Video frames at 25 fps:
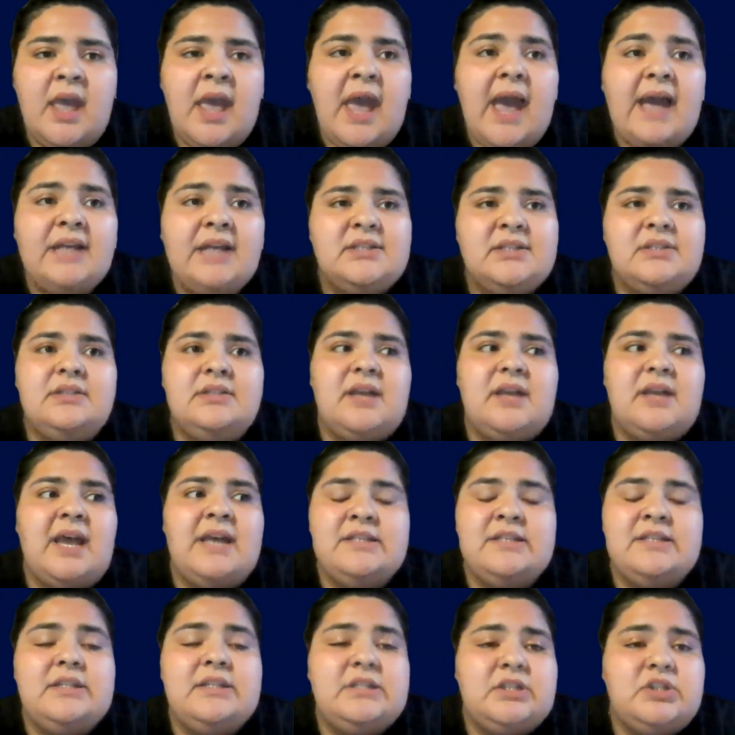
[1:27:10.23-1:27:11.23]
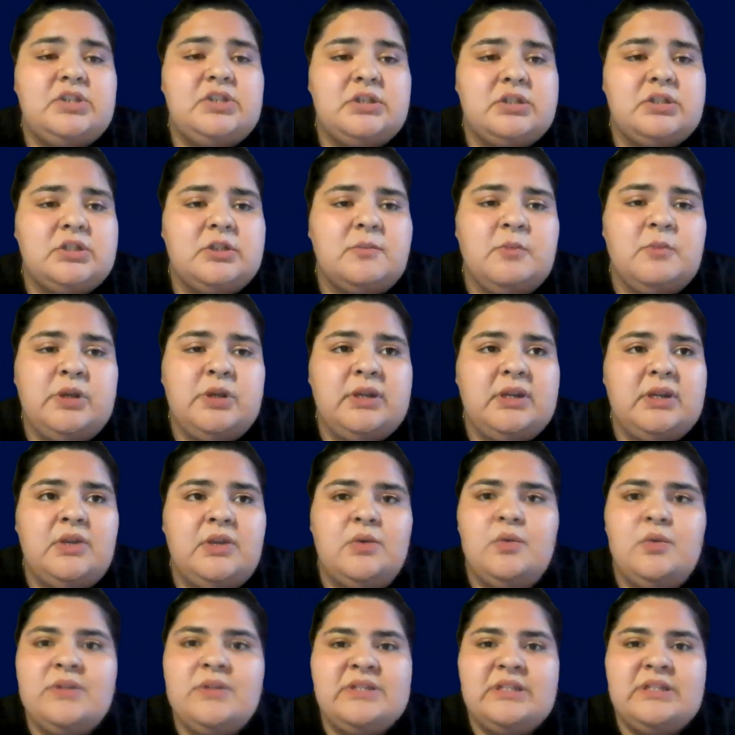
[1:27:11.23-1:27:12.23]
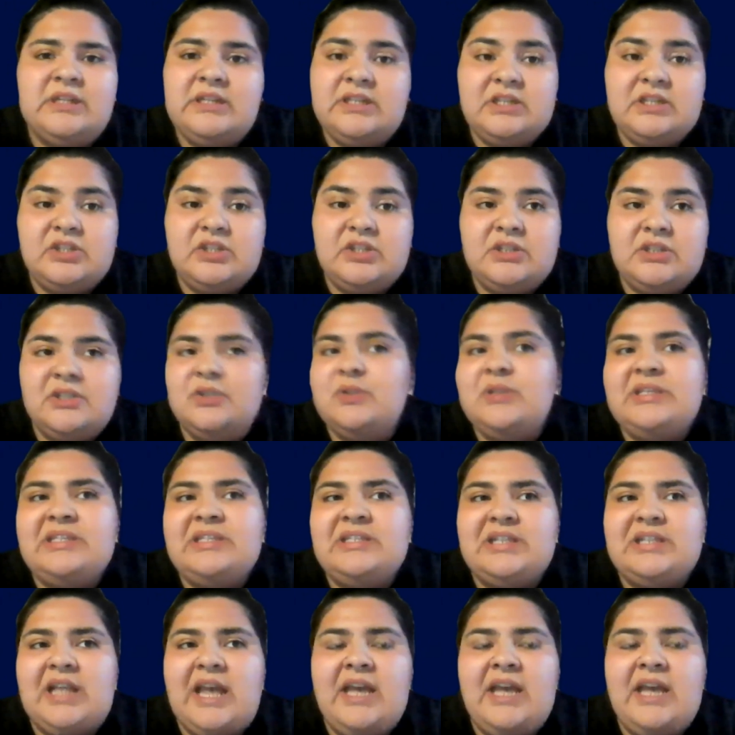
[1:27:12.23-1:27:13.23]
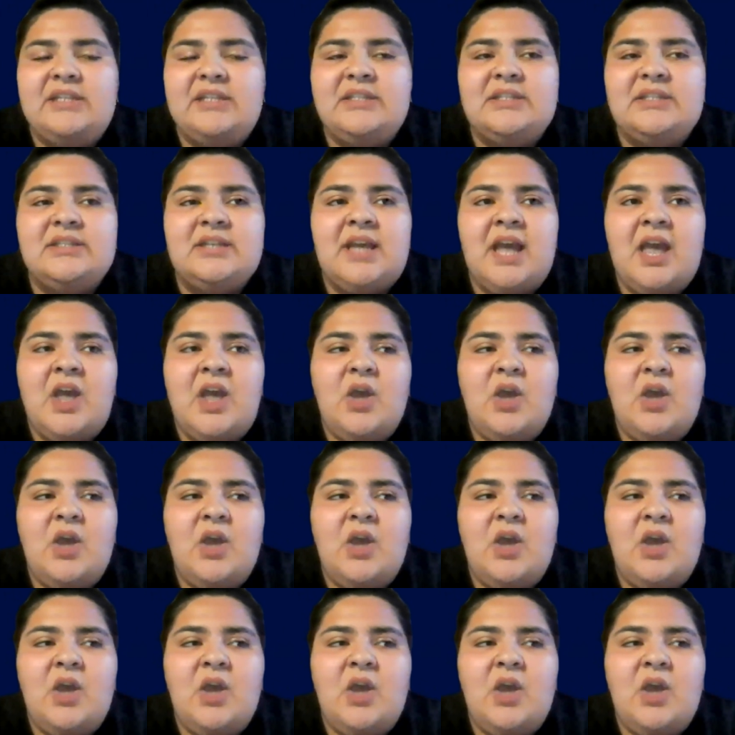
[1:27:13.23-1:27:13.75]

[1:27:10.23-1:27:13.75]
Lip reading: as an Indigenous community who isn't Indigenous to these lands,